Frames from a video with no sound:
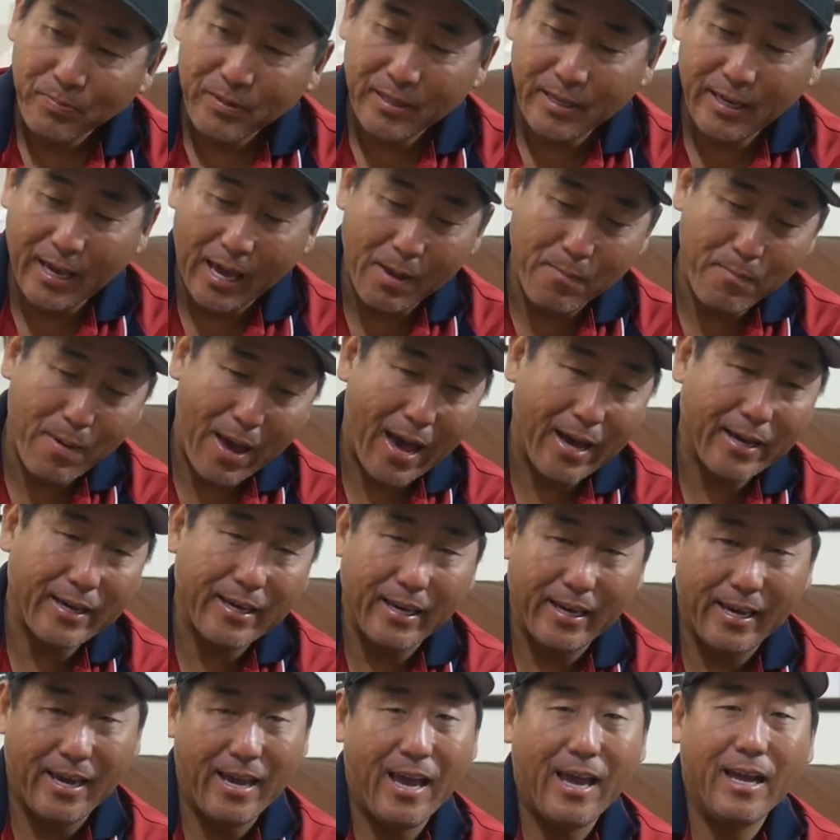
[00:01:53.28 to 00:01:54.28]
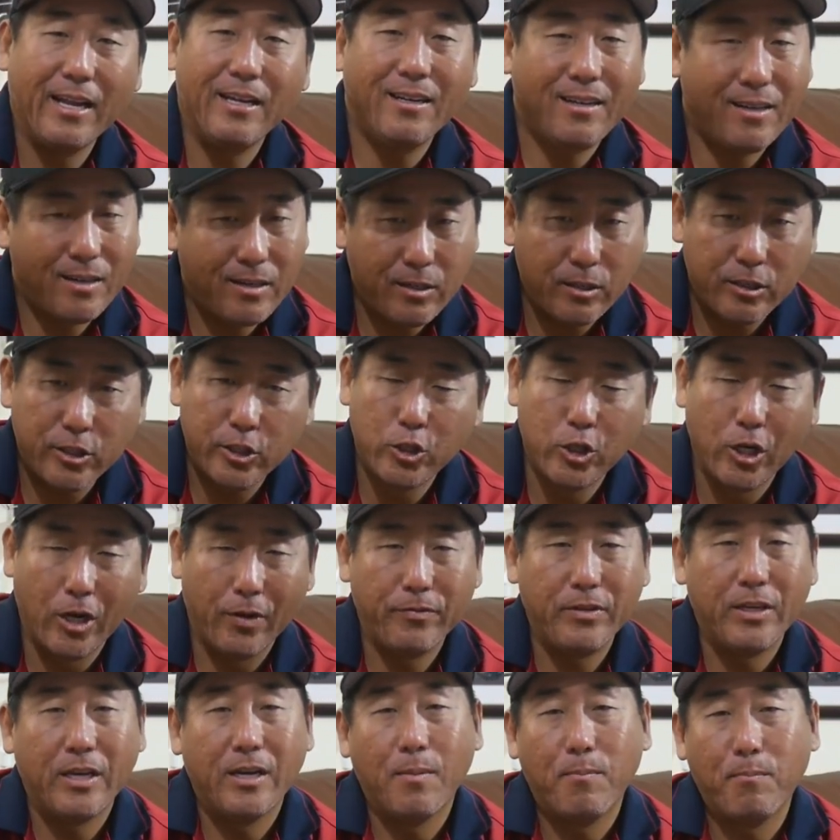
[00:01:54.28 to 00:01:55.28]
Came back in,
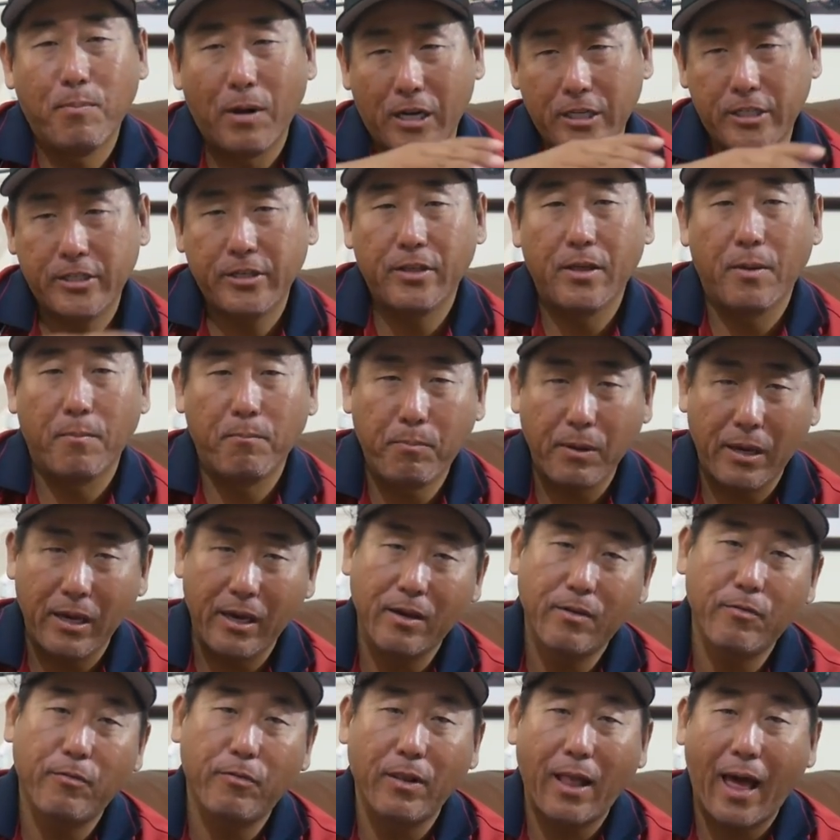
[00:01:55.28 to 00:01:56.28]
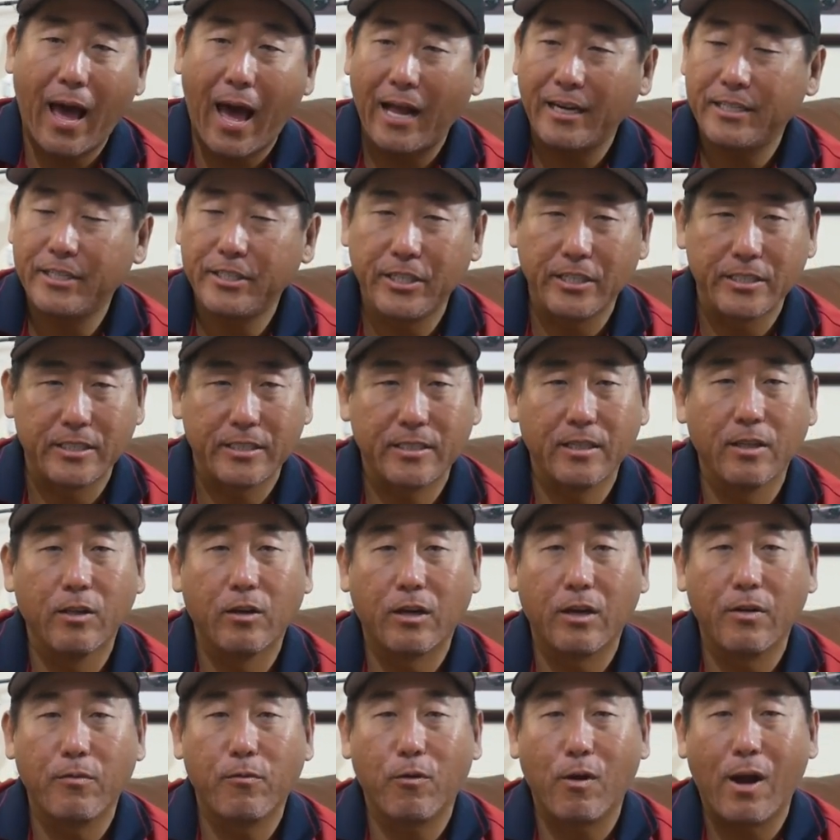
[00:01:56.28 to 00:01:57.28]
drifted a bunch of the big flats just
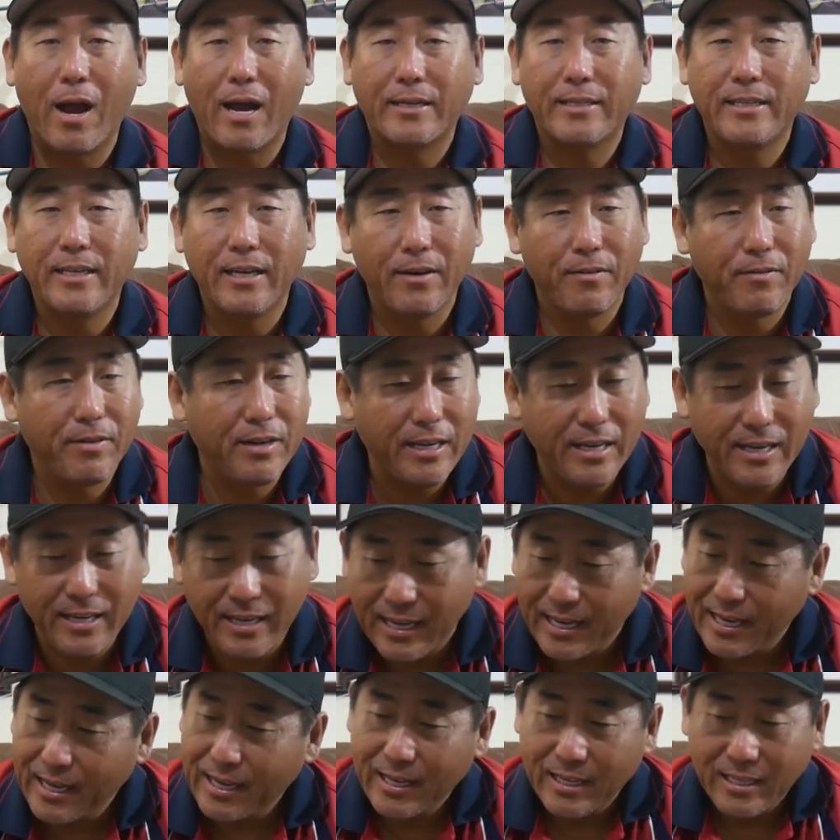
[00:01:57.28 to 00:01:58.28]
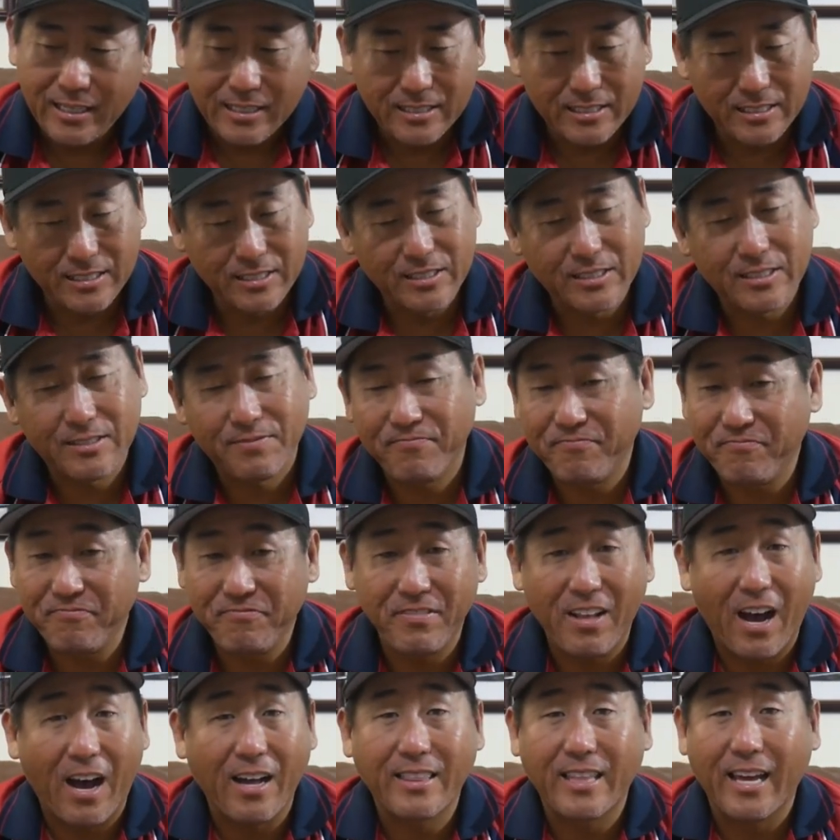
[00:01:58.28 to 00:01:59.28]
looking for activity.
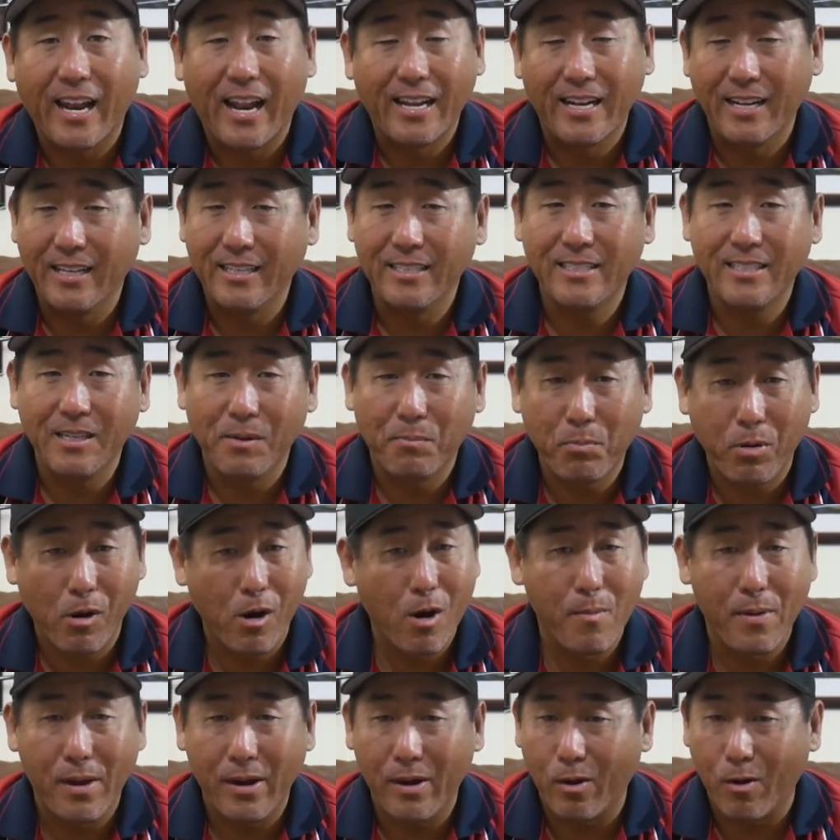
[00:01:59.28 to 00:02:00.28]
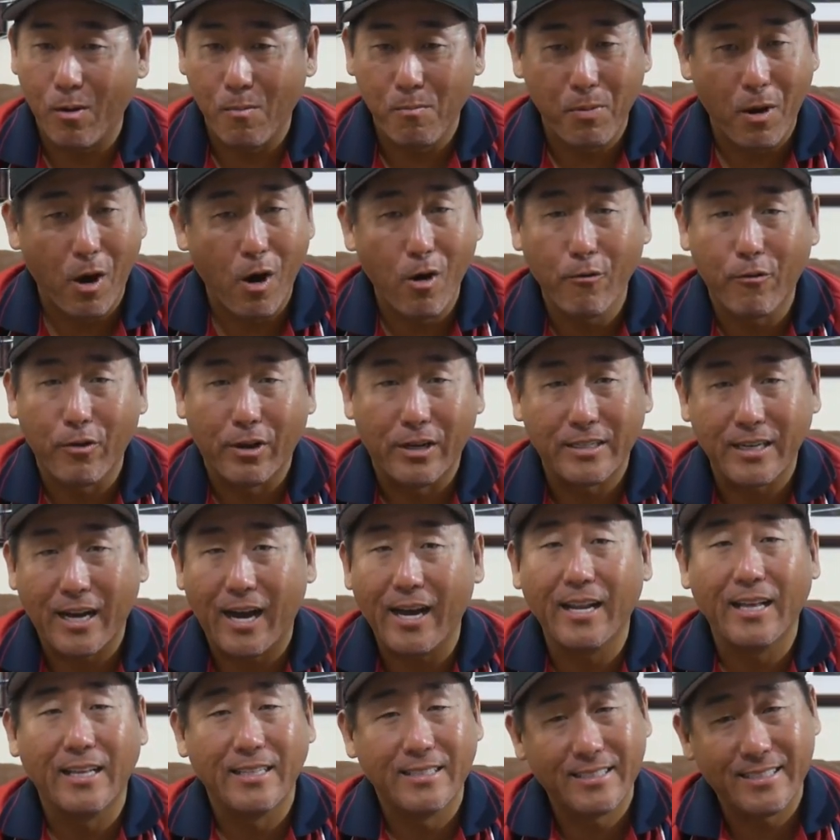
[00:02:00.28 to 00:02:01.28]
Not that I didn't see permit or bonefish,
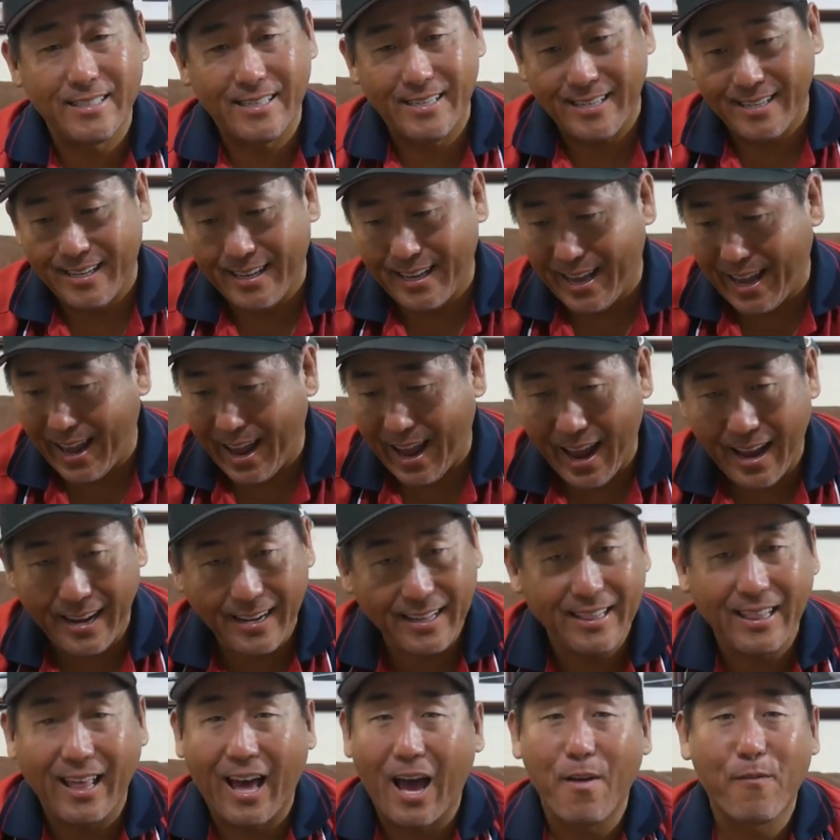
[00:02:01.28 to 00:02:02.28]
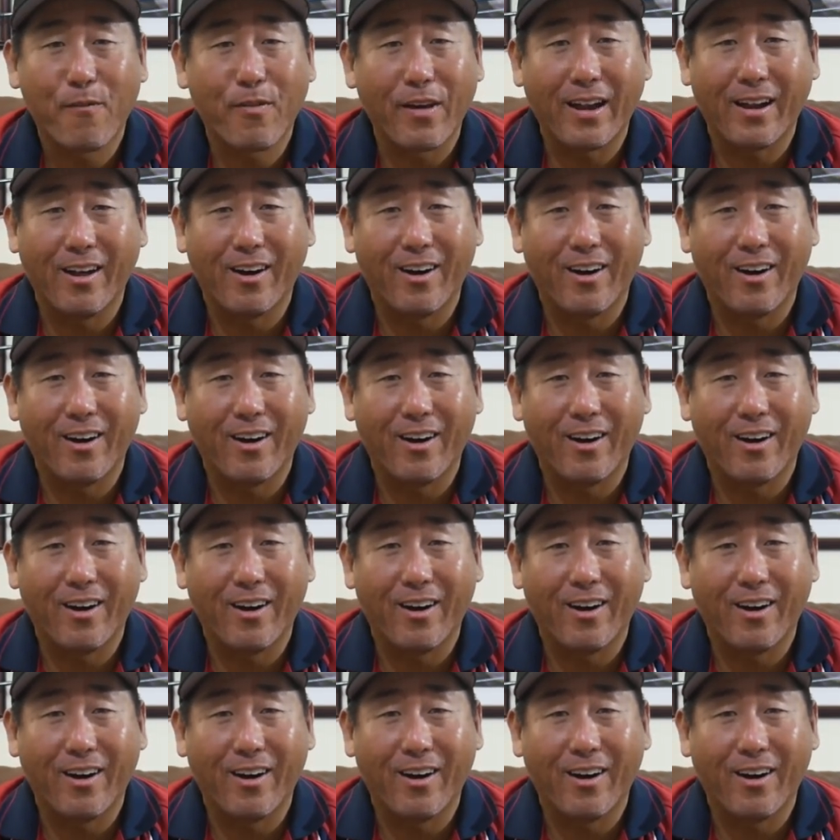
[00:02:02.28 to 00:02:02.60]
I didn't see any life at